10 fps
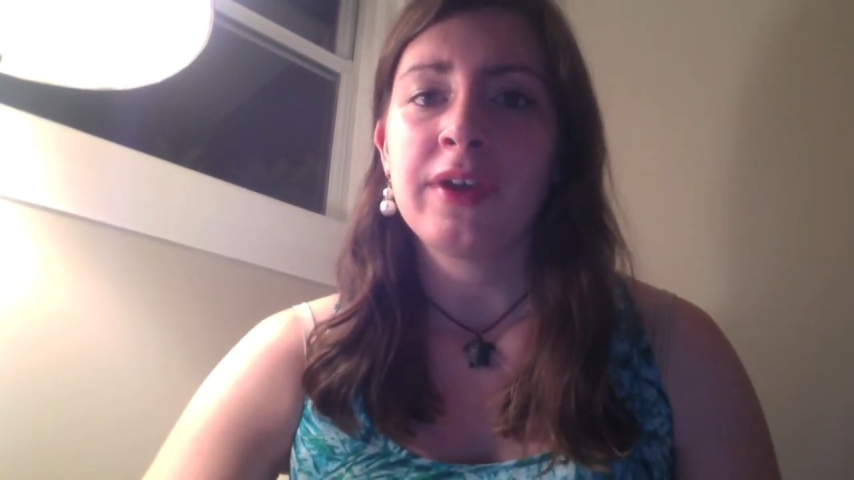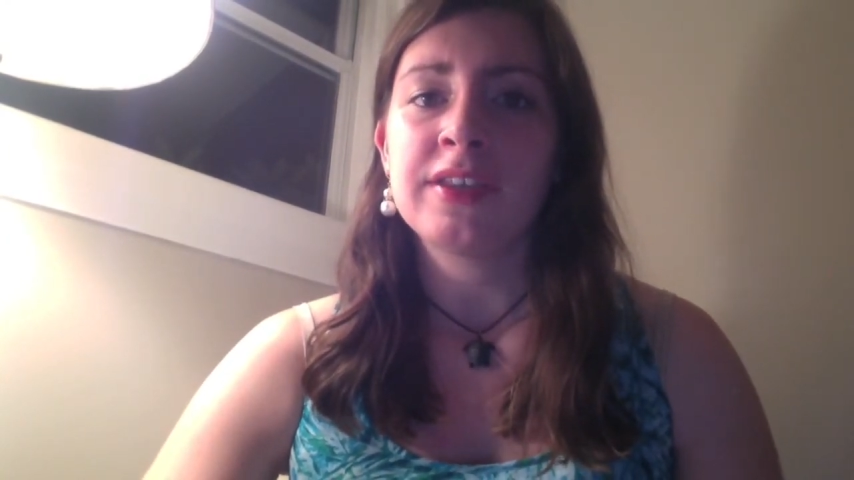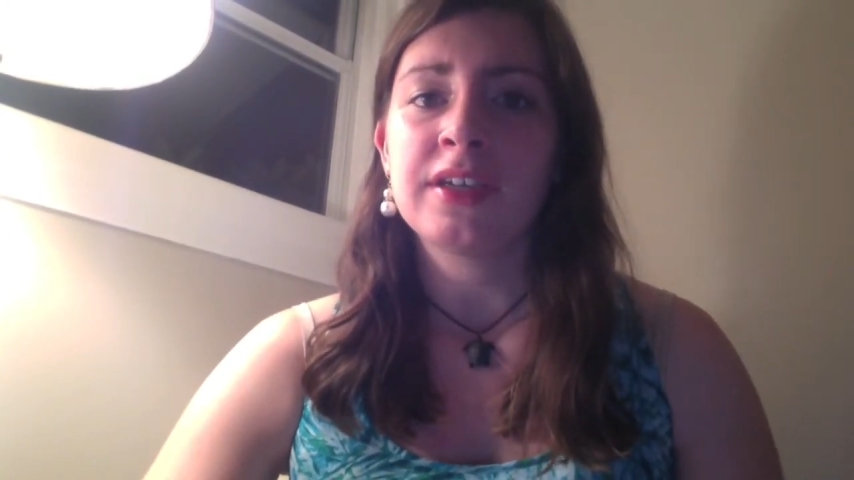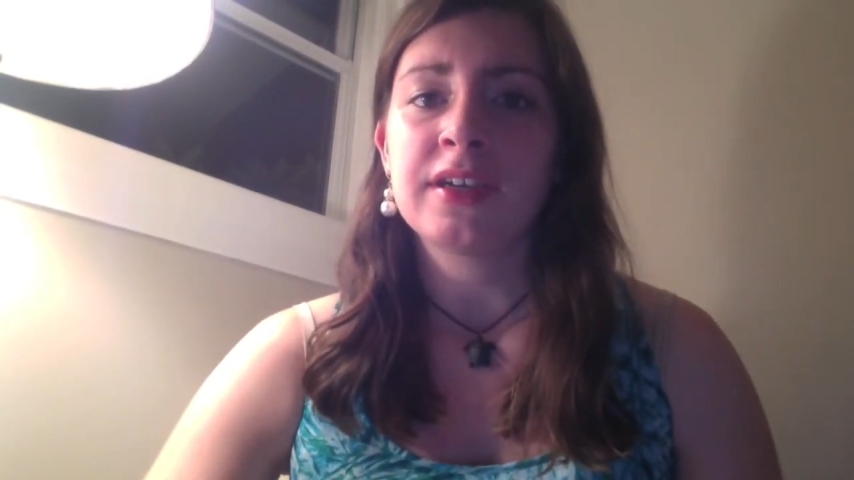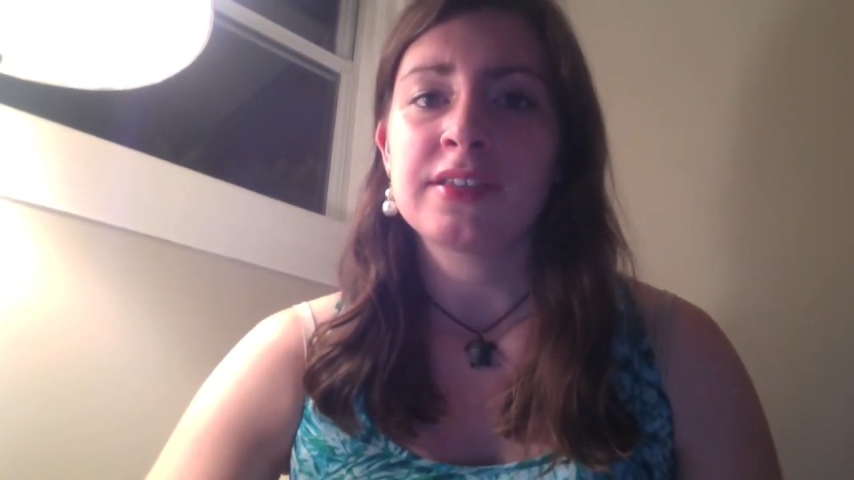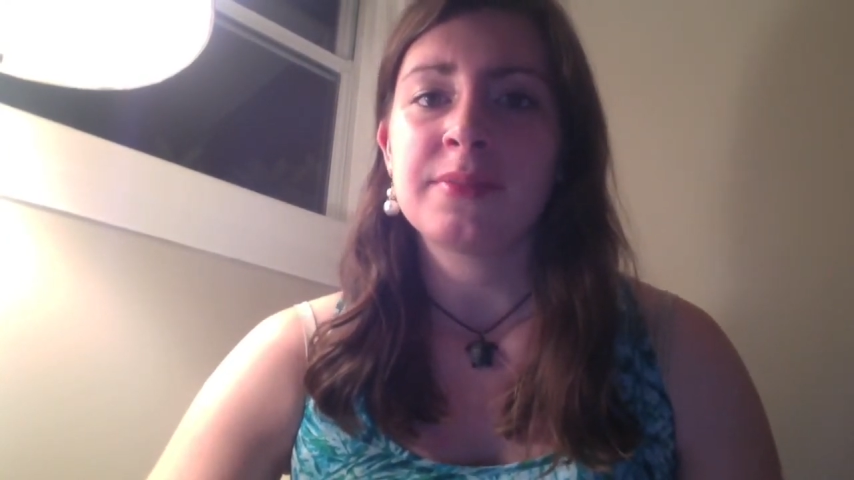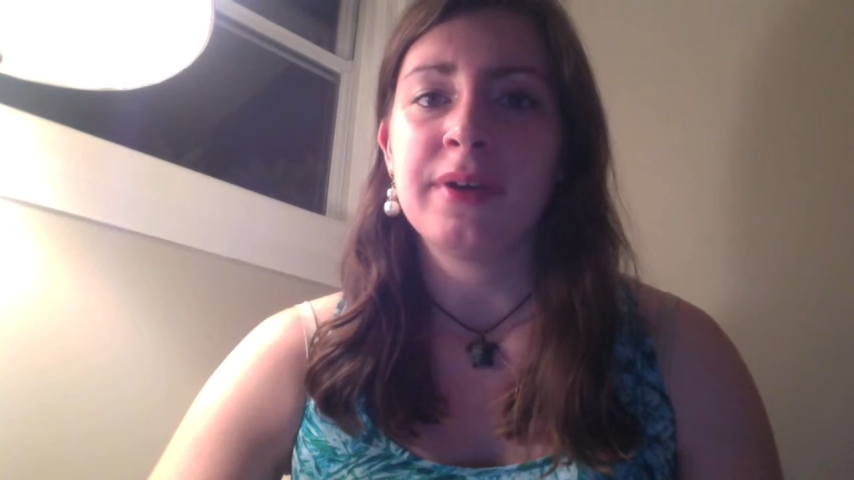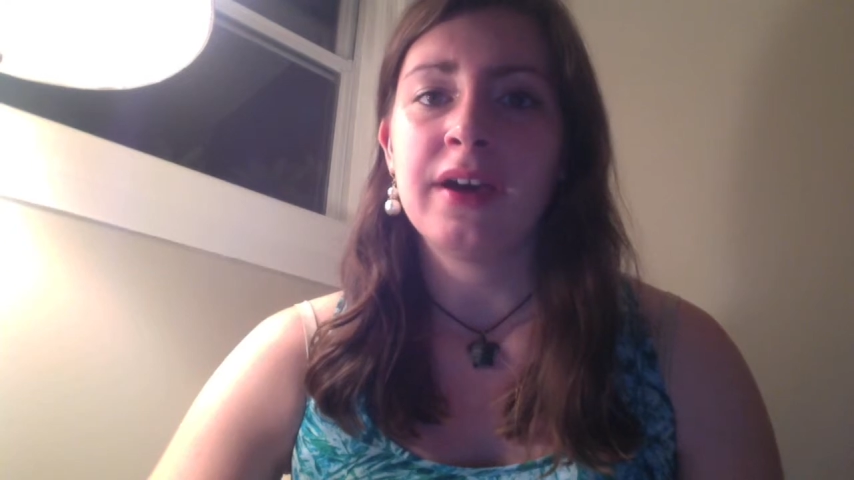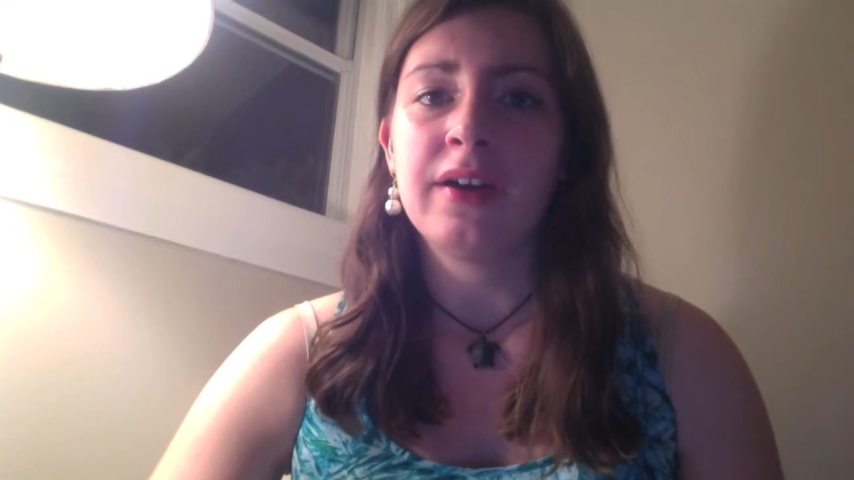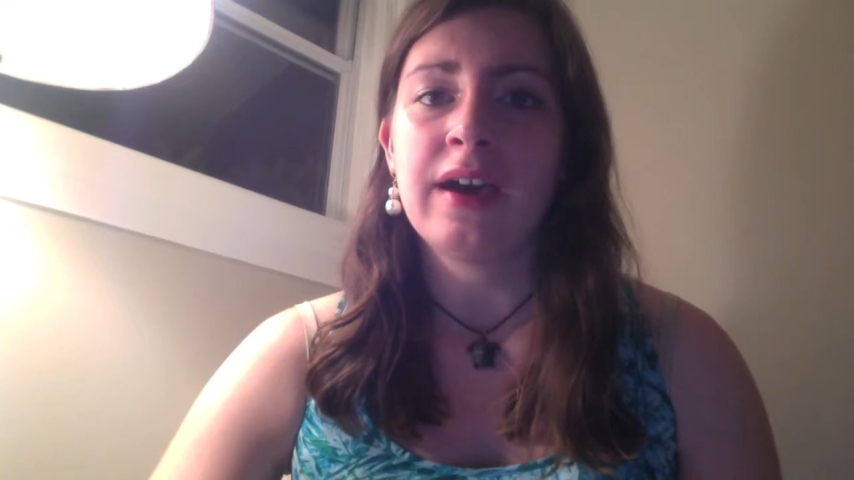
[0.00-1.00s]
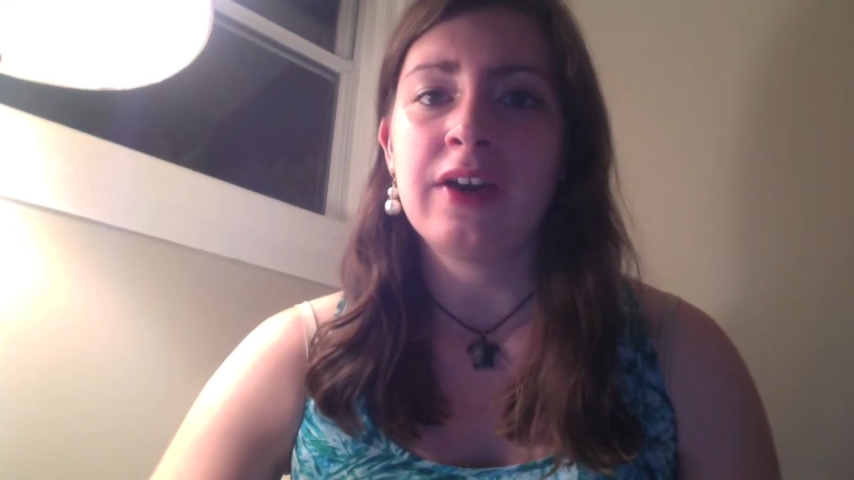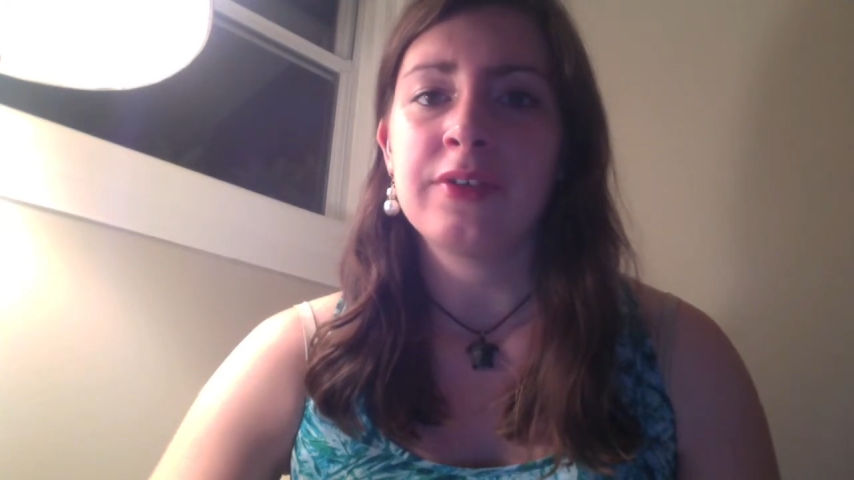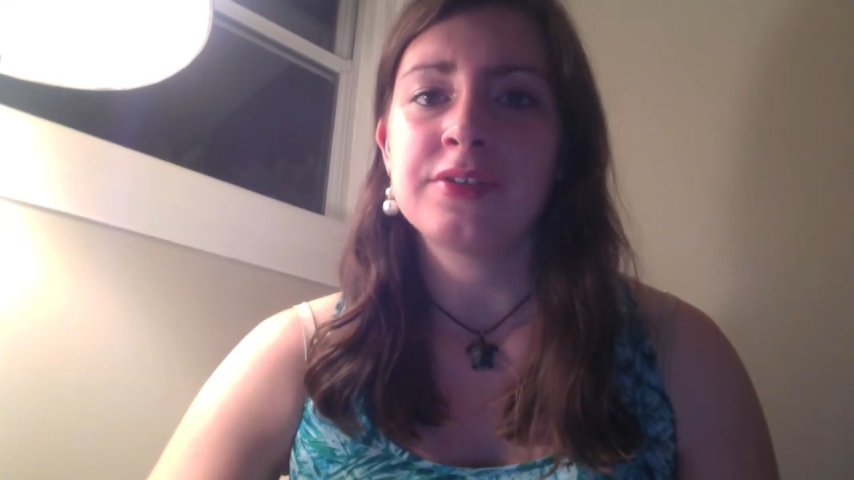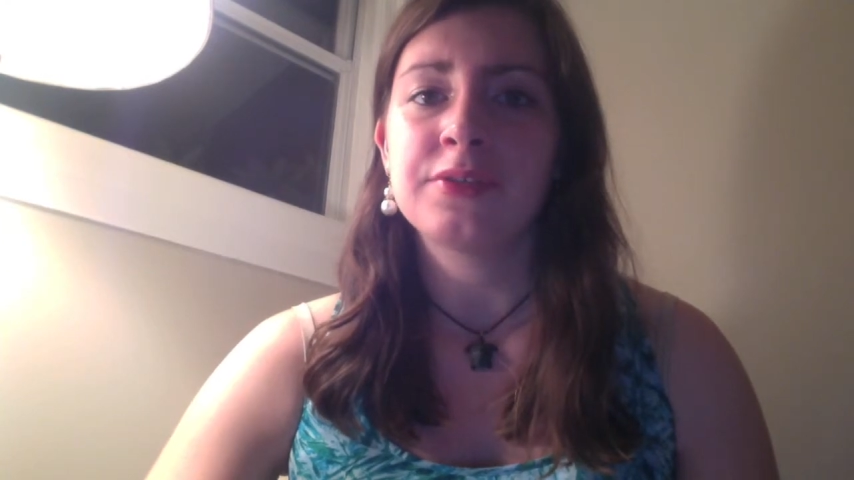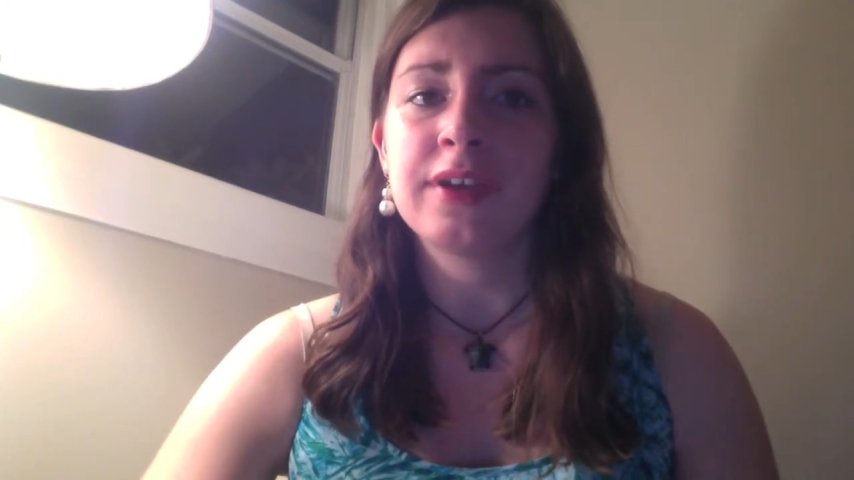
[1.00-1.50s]
he talks about how
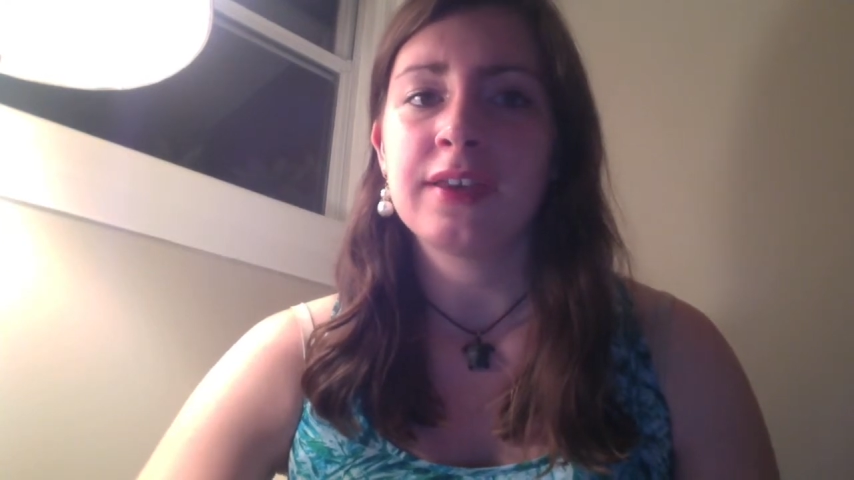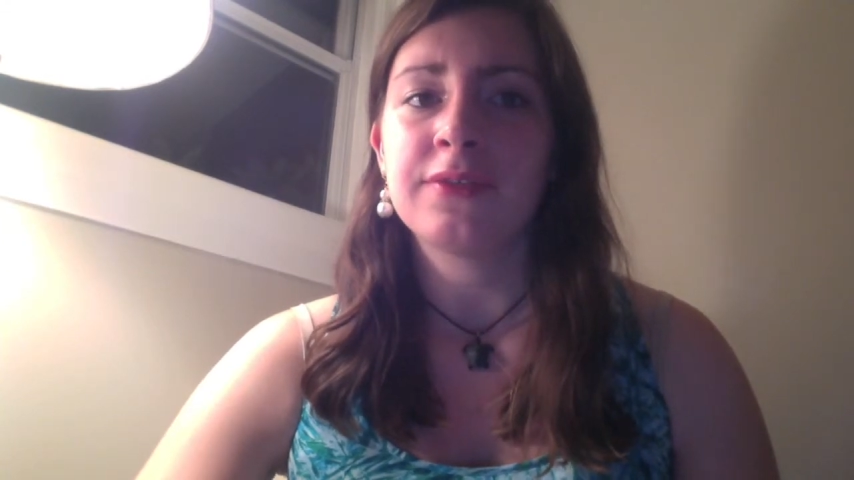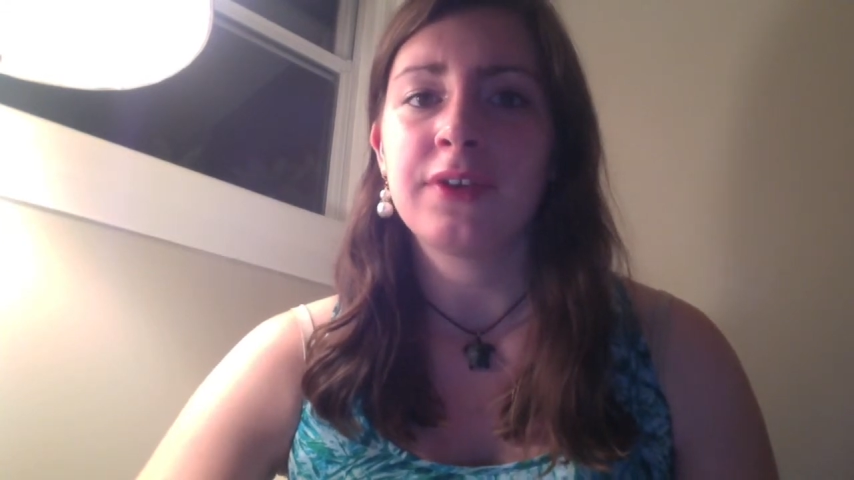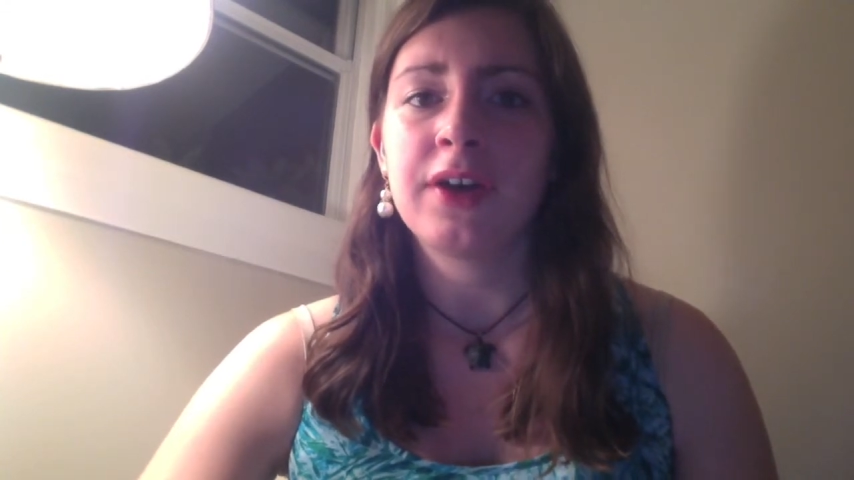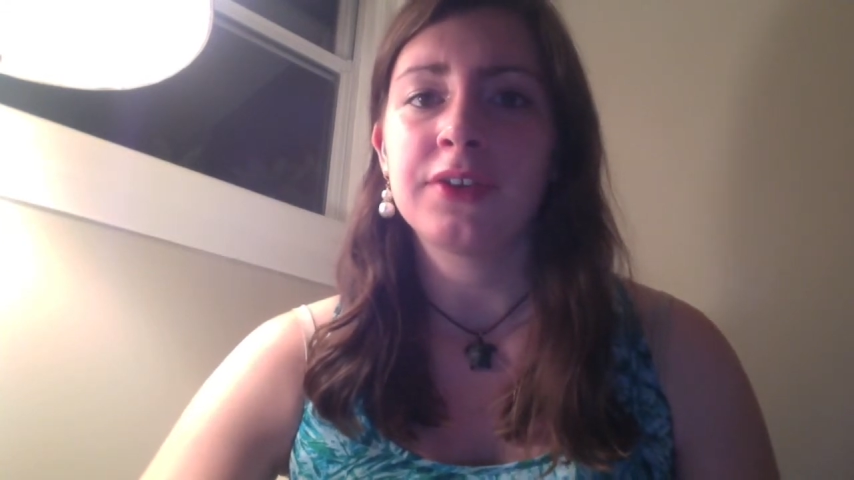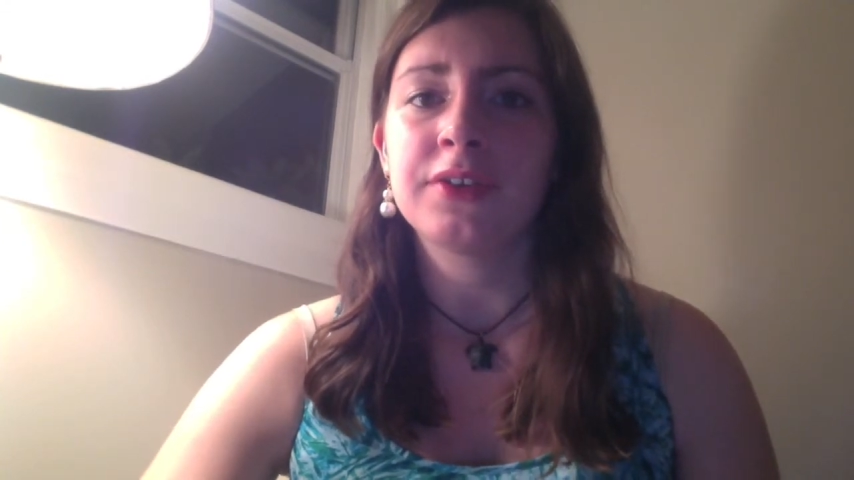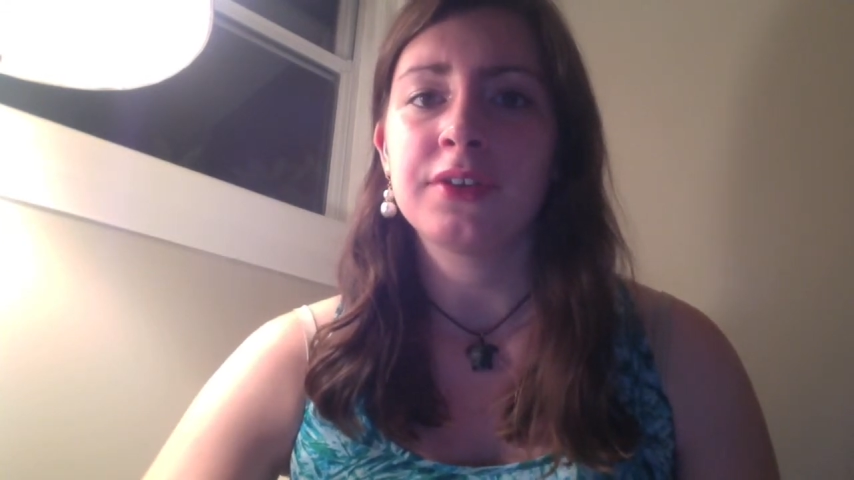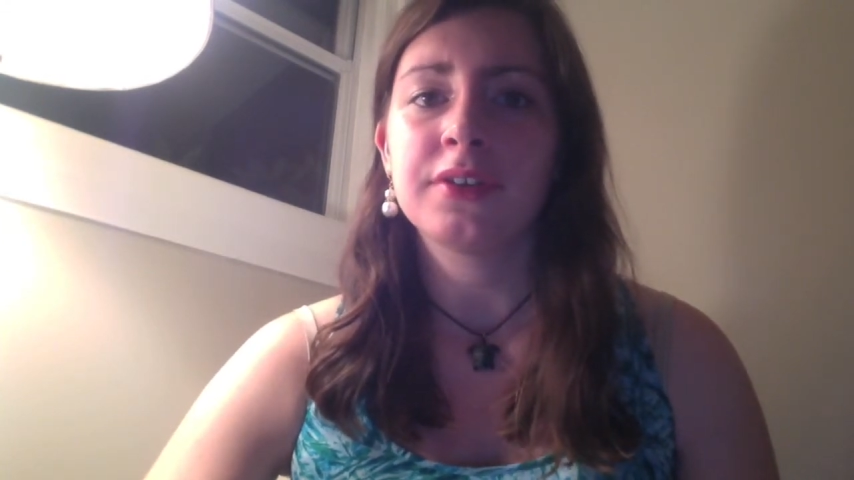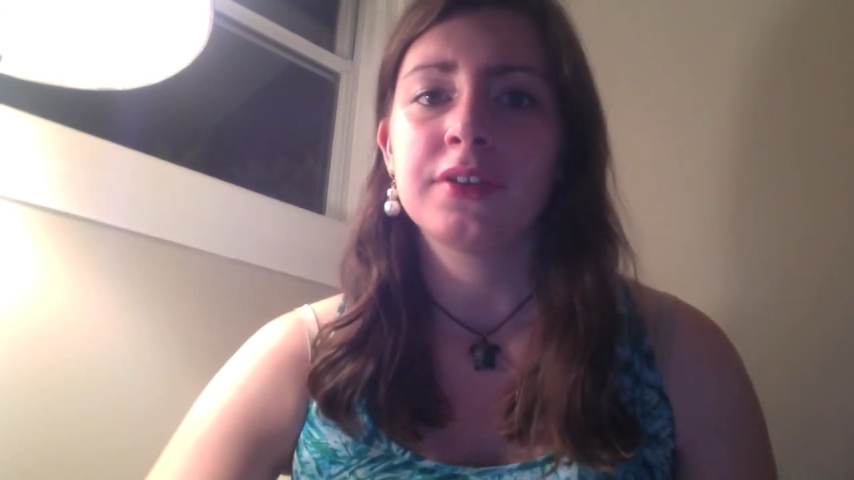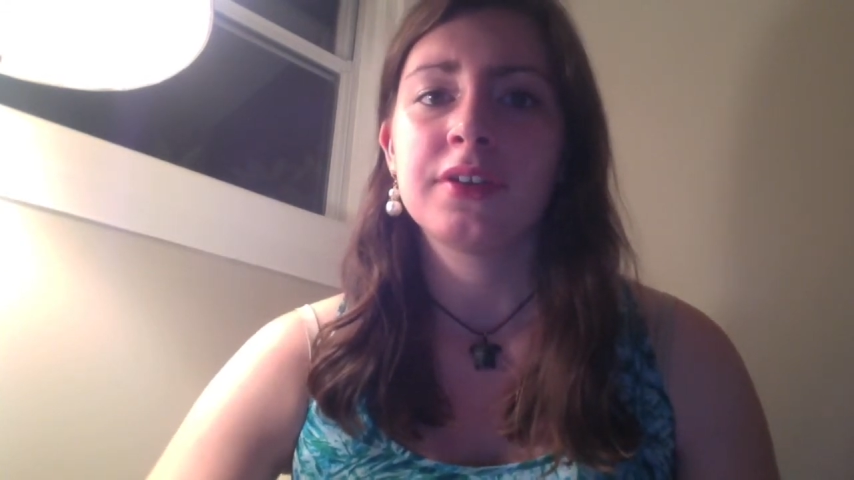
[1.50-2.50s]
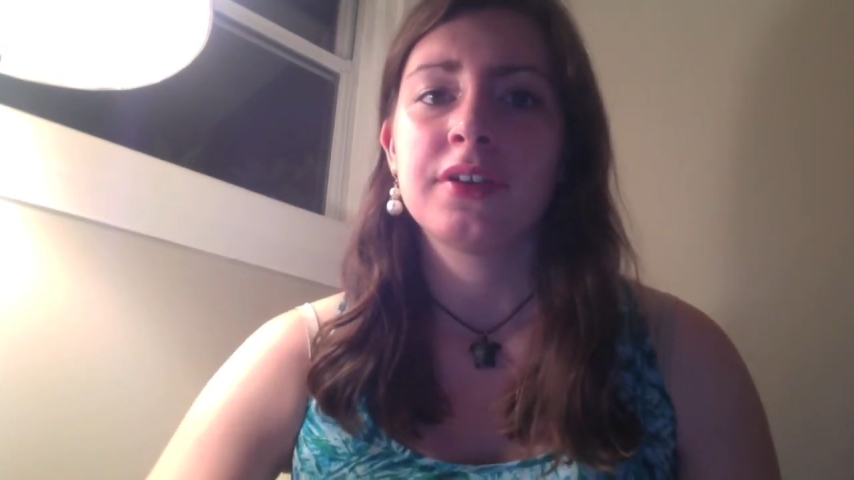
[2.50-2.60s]
his grandfather